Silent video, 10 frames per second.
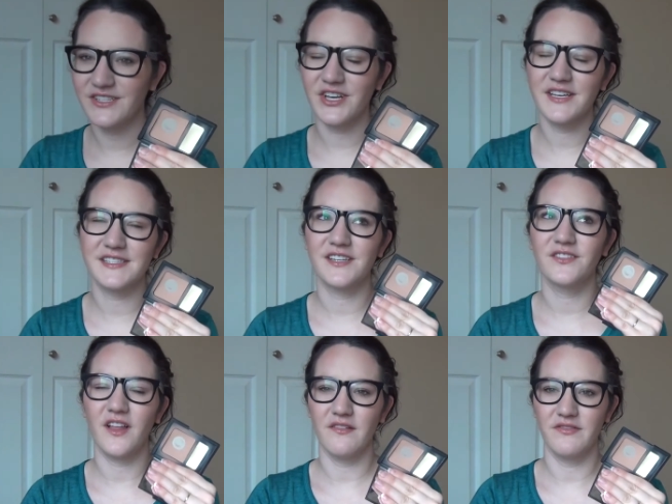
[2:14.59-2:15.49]
just
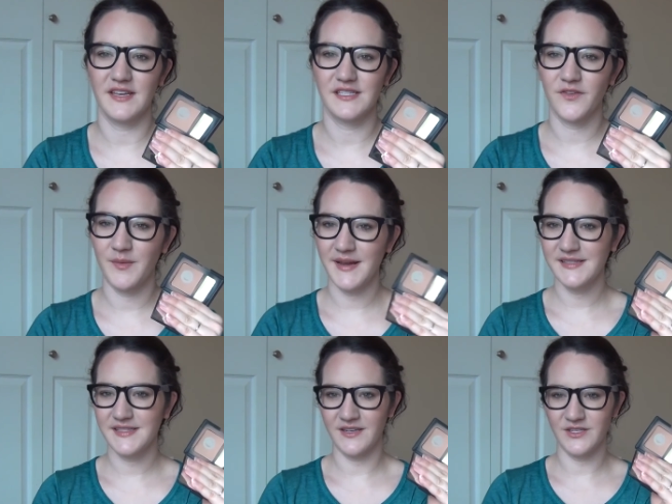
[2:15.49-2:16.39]
love this for my
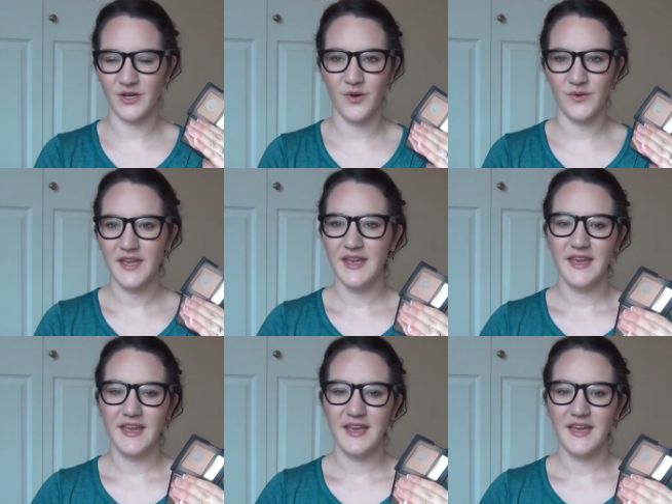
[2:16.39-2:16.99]
skin tone.